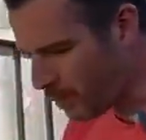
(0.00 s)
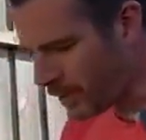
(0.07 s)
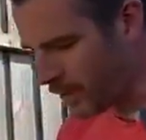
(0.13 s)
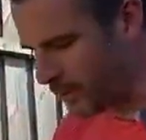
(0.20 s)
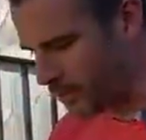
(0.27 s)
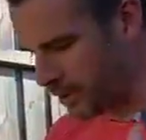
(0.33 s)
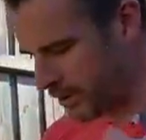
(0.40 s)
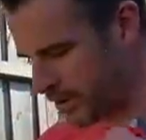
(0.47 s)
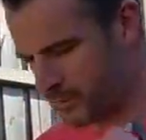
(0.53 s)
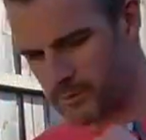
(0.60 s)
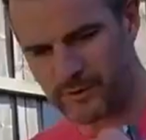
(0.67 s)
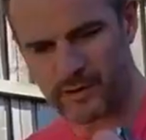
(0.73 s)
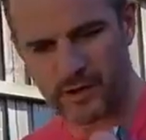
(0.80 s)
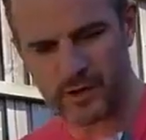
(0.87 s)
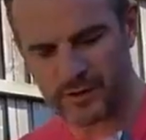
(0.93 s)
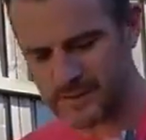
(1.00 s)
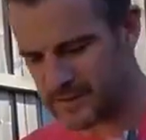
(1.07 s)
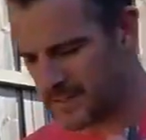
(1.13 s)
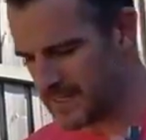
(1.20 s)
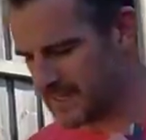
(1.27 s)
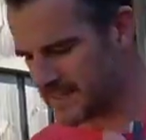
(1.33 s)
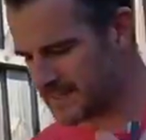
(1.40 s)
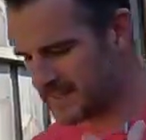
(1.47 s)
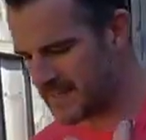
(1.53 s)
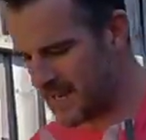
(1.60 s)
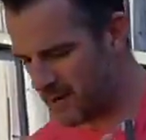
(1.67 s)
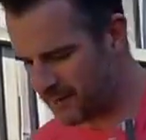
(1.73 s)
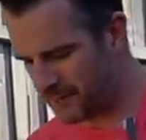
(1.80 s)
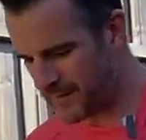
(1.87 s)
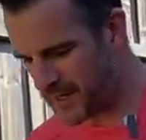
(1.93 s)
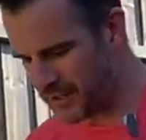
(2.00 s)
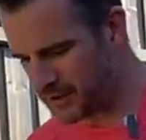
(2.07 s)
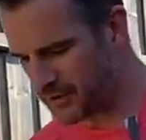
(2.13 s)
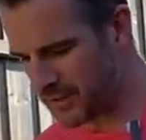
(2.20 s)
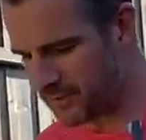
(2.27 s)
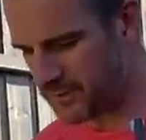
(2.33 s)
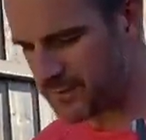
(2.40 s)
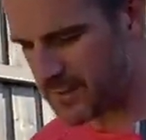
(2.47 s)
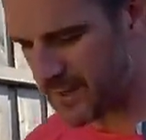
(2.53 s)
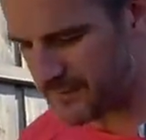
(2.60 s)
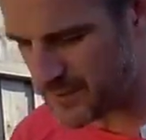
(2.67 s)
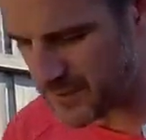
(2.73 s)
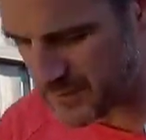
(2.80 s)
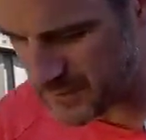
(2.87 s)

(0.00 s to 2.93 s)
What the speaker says: what I work on with glutes is start off entry level stuff,